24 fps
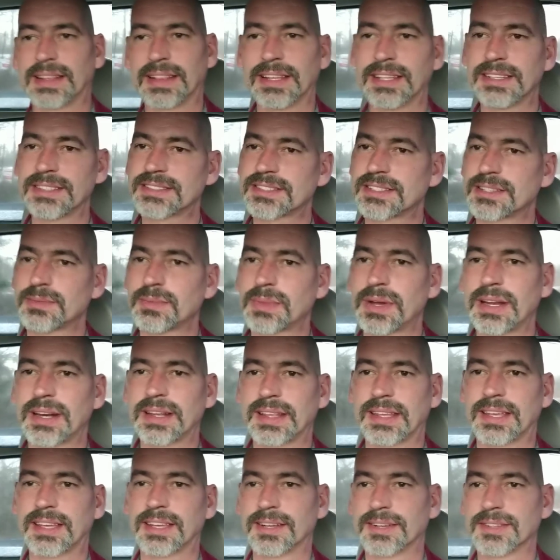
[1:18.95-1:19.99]
Let
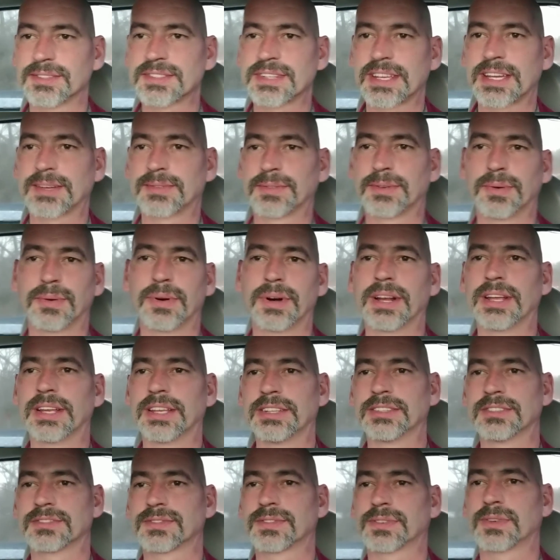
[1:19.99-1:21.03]
somebody else have the
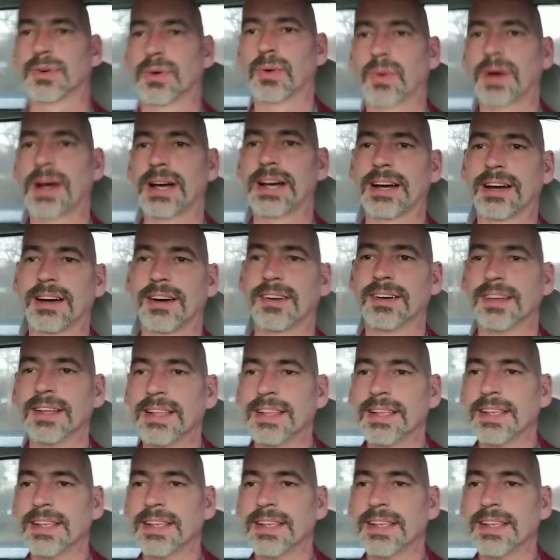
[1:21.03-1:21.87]
reins for a while